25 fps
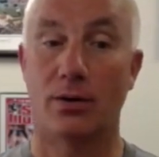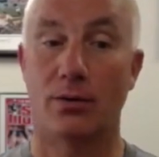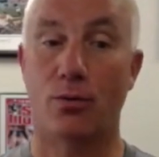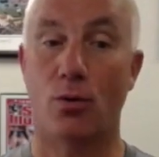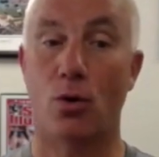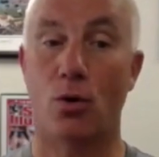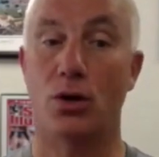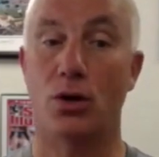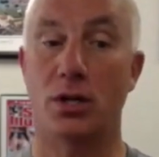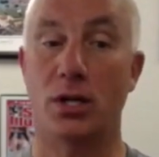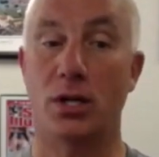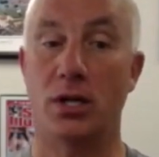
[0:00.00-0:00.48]

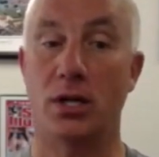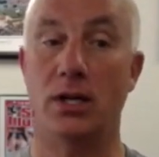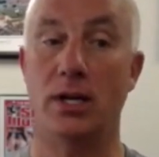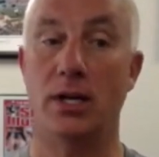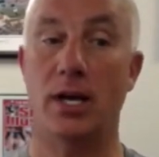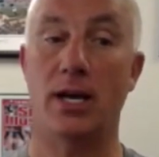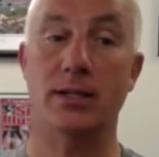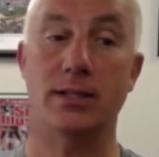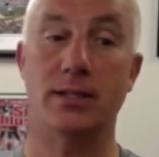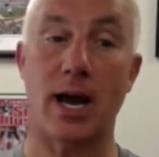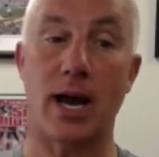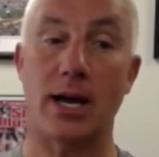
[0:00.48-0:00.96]
14
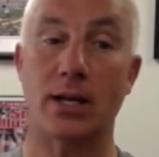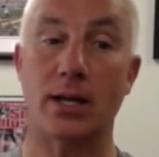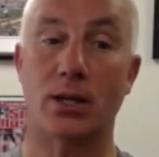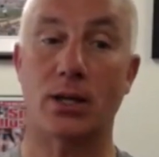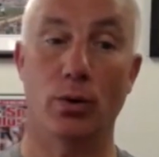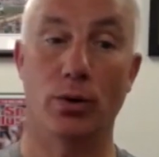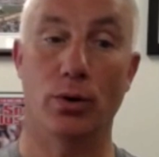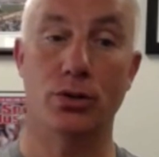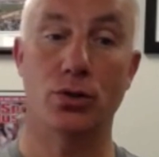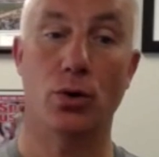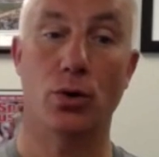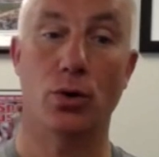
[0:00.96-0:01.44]
days
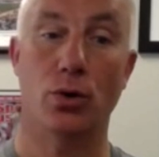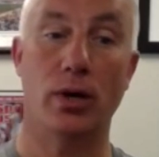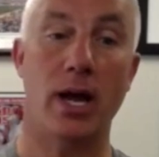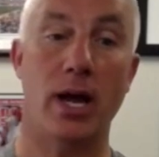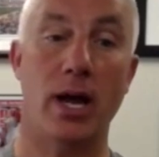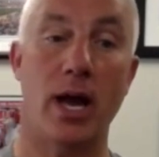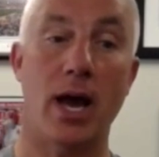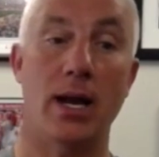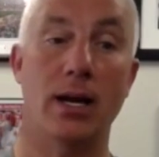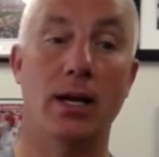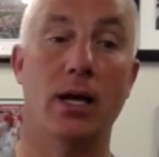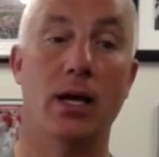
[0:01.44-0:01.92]
afterwards. So
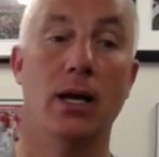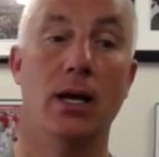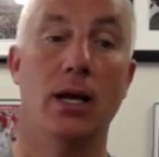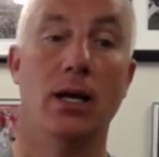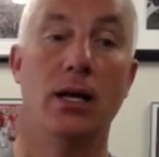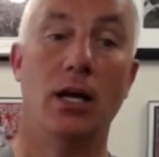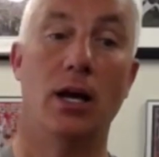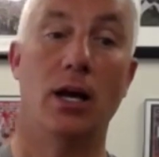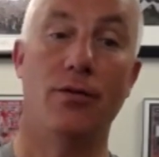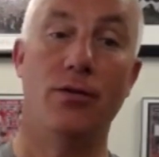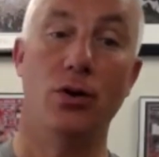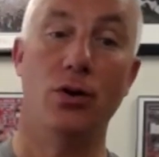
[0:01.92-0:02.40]
again,
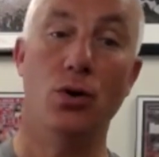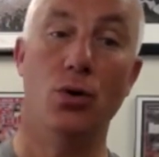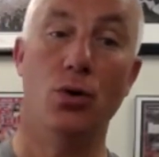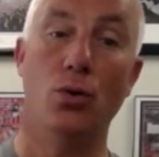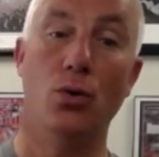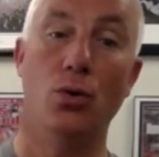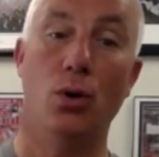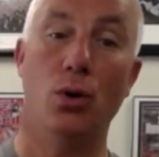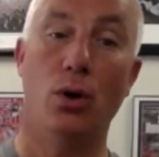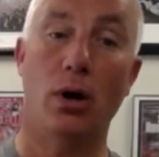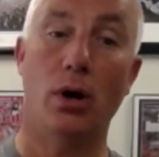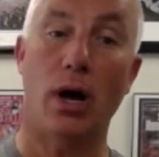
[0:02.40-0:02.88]
if
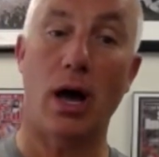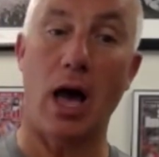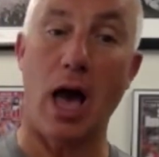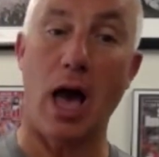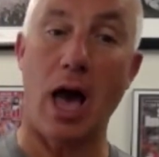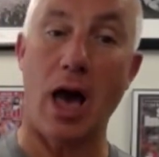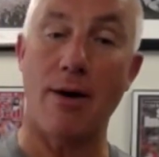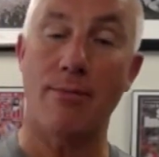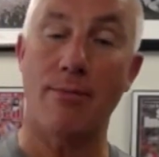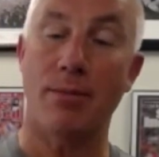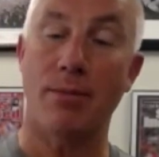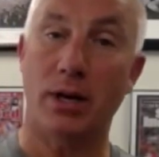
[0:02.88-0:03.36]
you
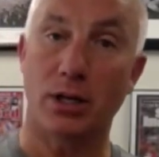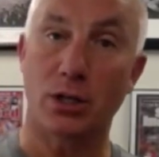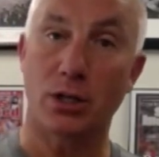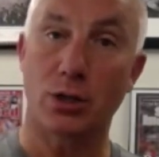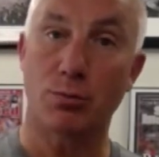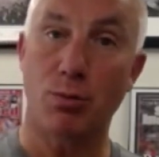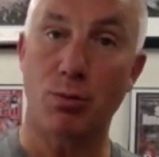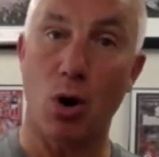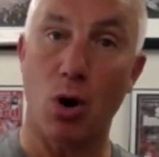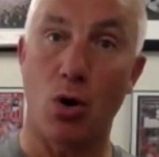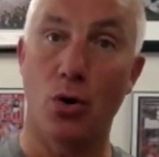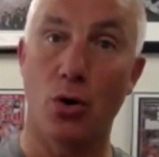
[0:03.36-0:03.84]
have been
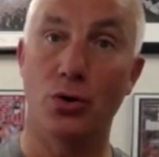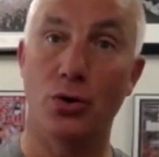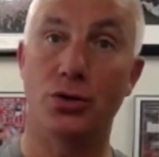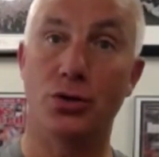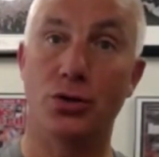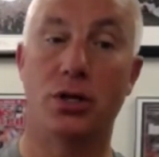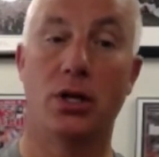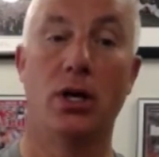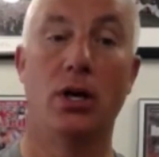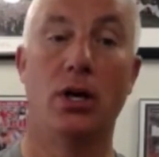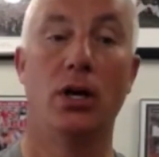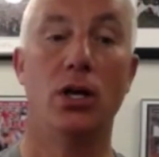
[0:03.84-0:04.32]

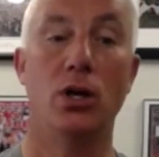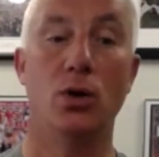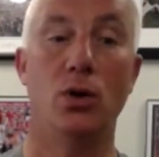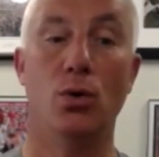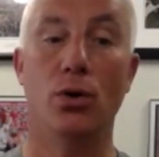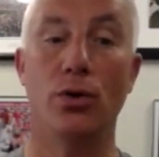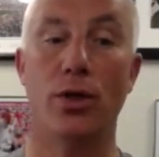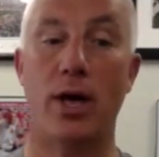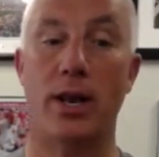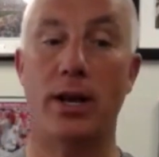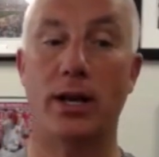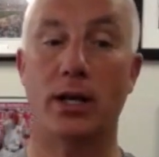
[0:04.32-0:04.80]
exposed, you
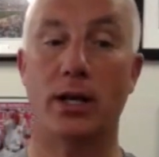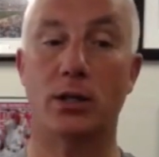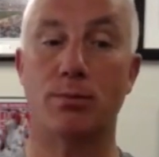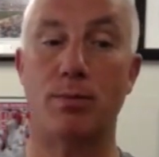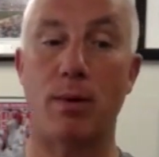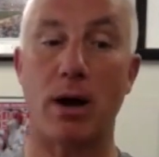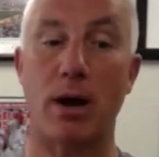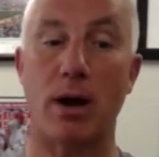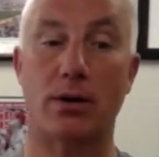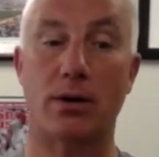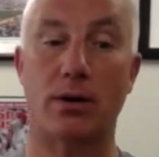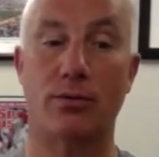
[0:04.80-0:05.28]
will then
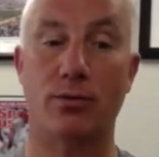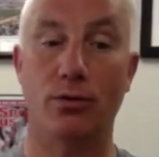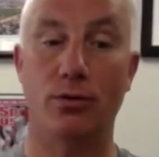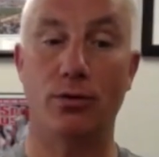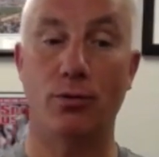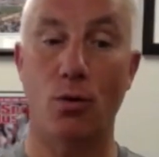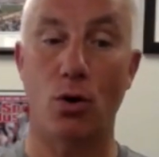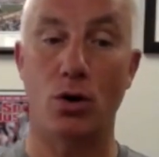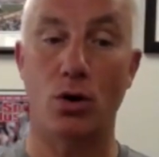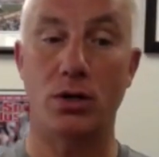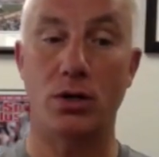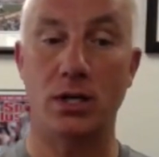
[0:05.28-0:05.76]
expect for
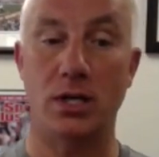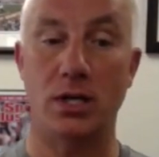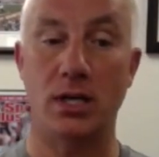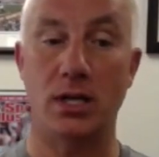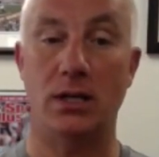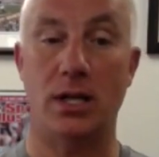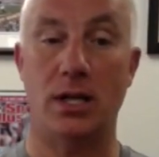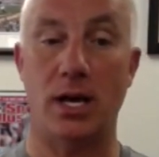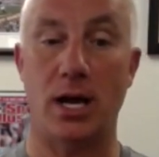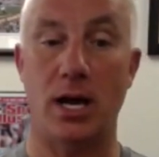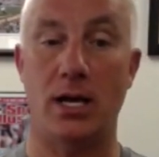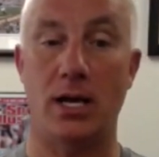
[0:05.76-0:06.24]

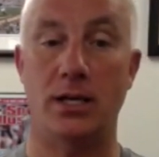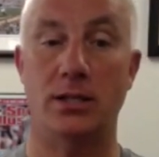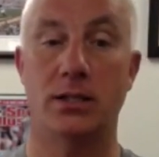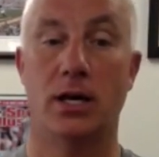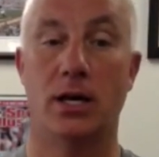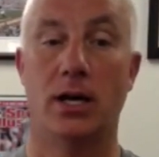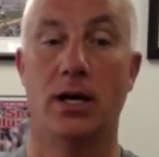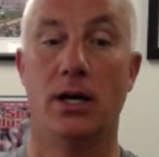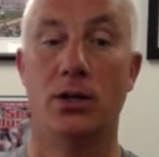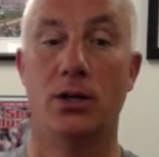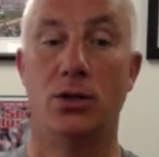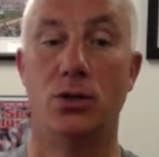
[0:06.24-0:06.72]
14 days
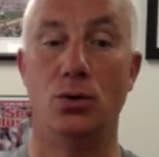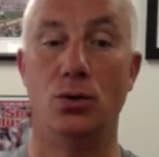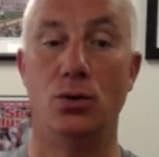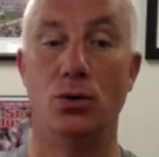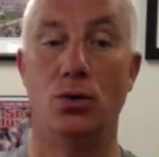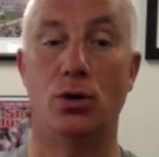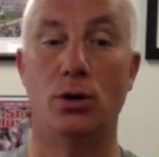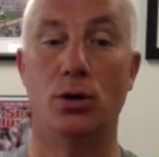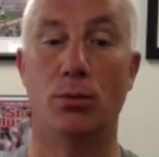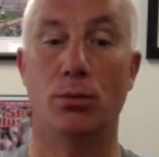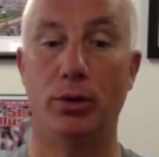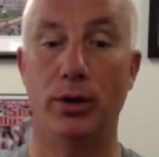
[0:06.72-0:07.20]
to
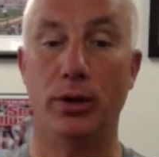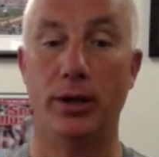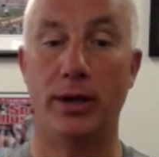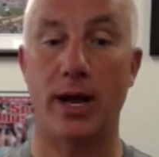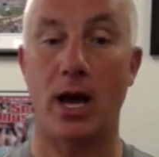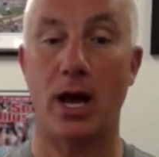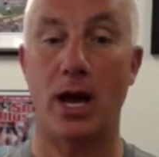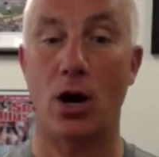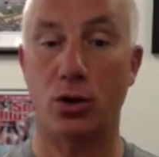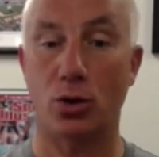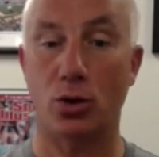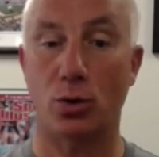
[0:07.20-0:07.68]
complete
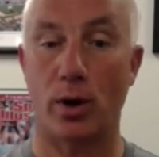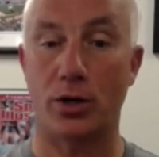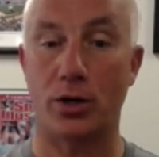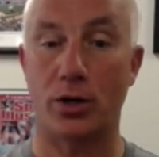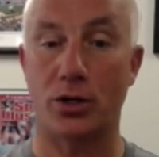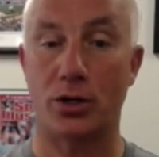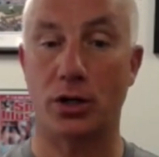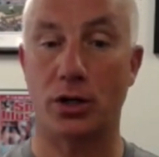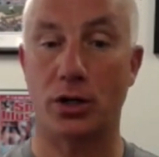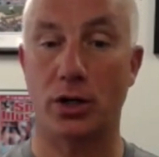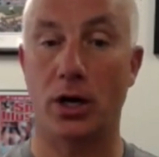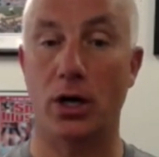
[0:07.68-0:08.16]
a health
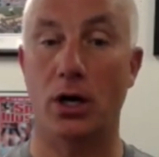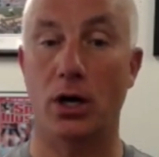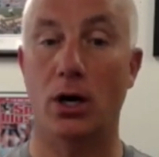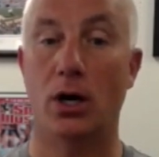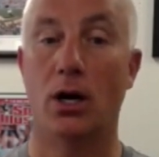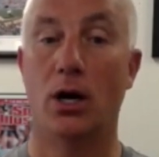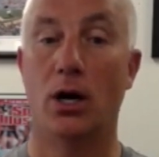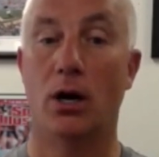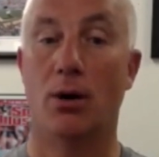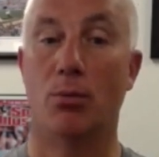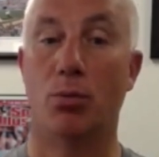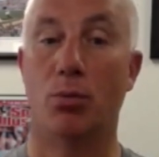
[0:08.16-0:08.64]
questionnaire
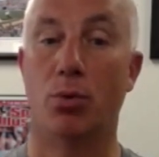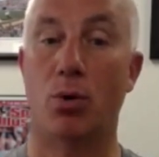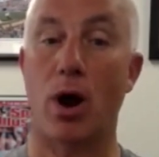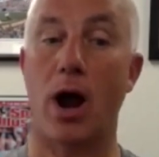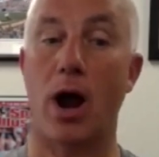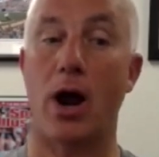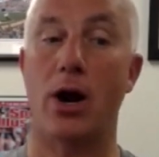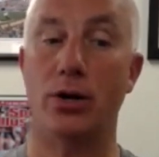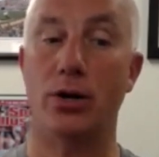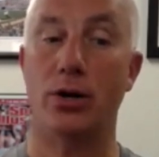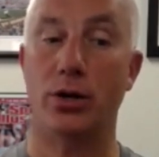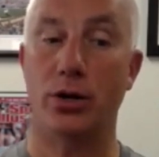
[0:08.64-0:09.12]

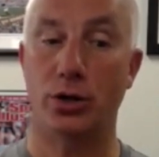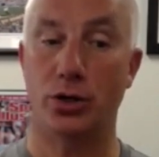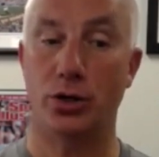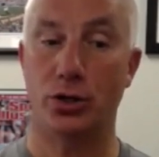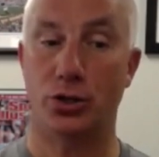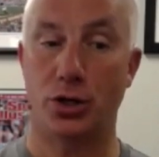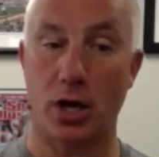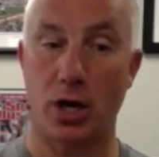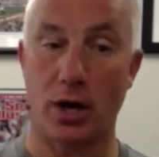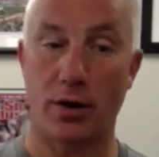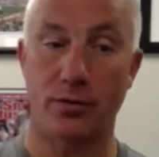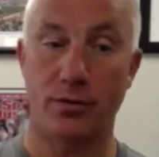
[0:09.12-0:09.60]
prior to your
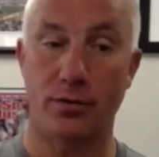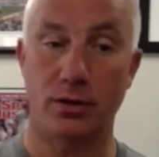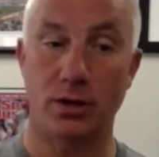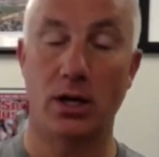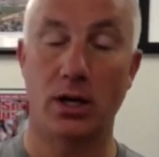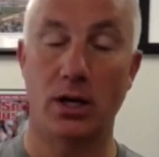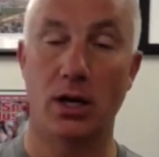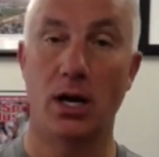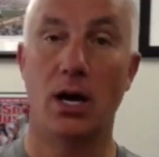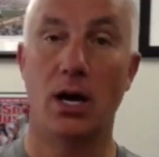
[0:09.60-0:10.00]
shift.